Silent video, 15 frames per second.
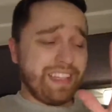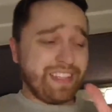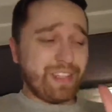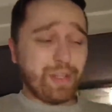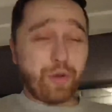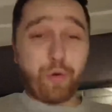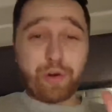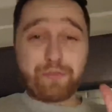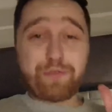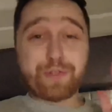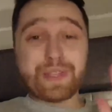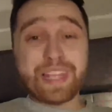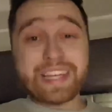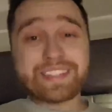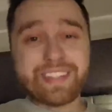in New York for
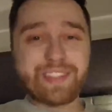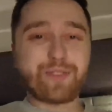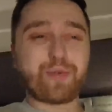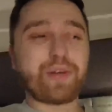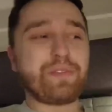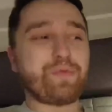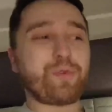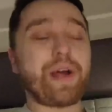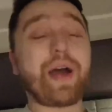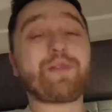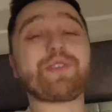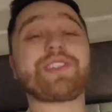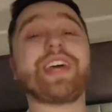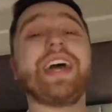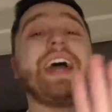less than 24
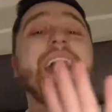hours,